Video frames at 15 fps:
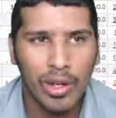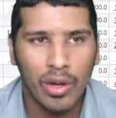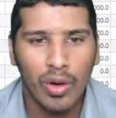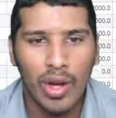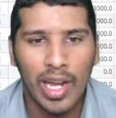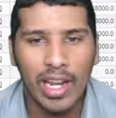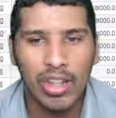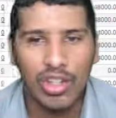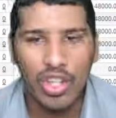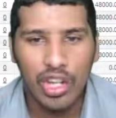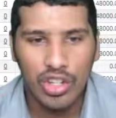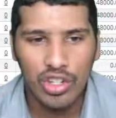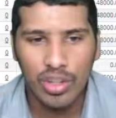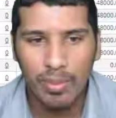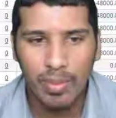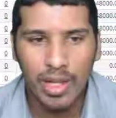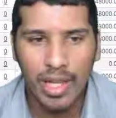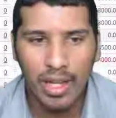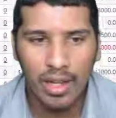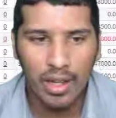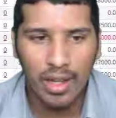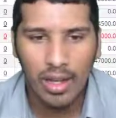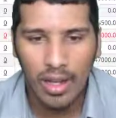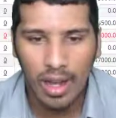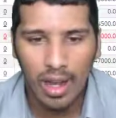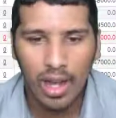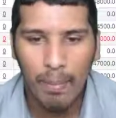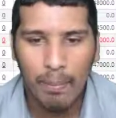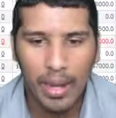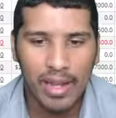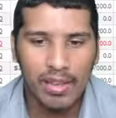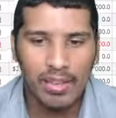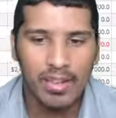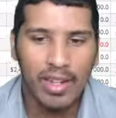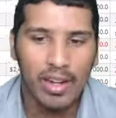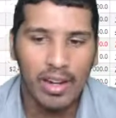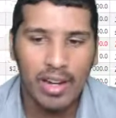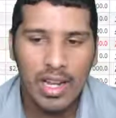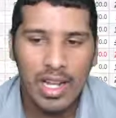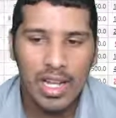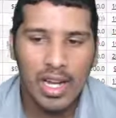to go ahead and touch something based here.